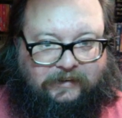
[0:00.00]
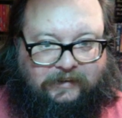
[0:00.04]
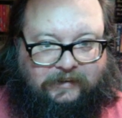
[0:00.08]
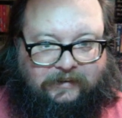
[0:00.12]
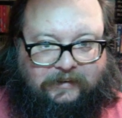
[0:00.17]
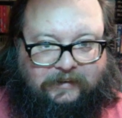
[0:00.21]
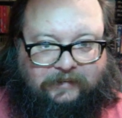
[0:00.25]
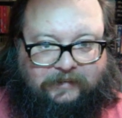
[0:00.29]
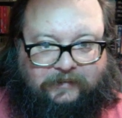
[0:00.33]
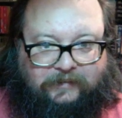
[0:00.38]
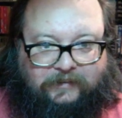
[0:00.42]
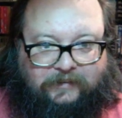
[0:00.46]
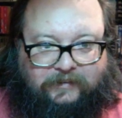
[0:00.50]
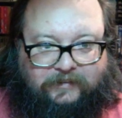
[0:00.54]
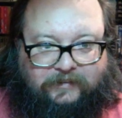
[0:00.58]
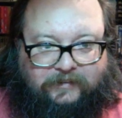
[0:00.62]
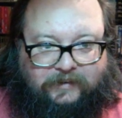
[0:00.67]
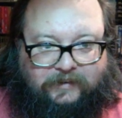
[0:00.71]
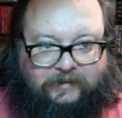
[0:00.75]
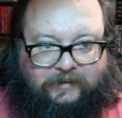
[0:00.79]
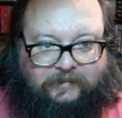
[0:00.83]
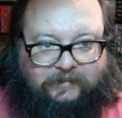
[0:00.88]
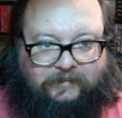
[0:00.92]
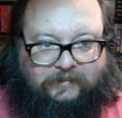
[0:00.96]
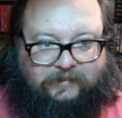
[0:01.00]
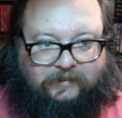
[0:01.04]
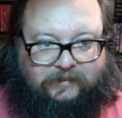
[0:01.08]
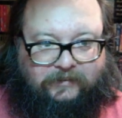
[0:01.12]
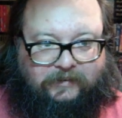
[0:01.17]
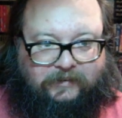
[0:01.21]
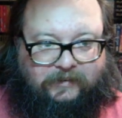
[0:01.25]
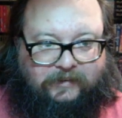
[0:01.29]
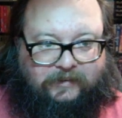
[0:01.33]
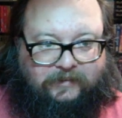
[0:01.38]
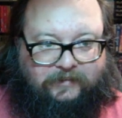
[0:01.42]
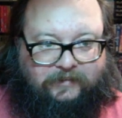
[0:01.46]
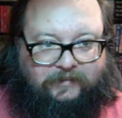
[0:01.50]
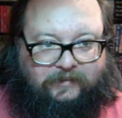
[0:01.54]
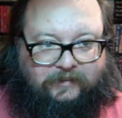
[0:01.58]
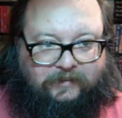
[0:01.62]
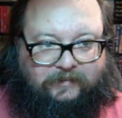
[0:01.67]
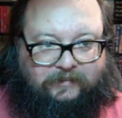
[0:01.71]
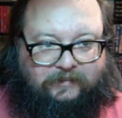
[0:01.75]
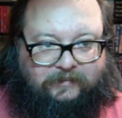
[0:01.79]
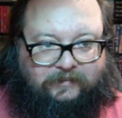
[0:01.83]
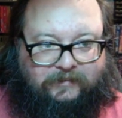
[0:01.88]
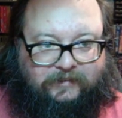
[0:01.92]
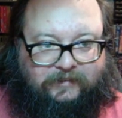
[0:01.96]
label this right? Okay, that's fine.
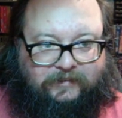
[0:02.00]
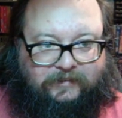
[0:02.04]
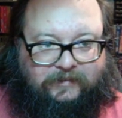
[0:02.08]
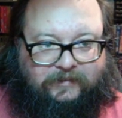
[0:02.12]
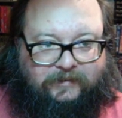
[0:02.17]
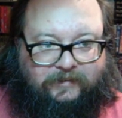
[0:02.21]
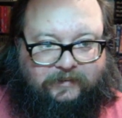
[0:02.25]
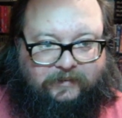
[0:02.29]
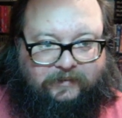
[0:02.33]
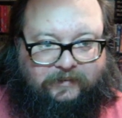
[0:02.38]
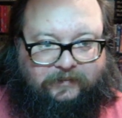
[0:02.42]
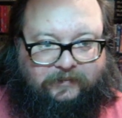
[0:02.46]
It's here,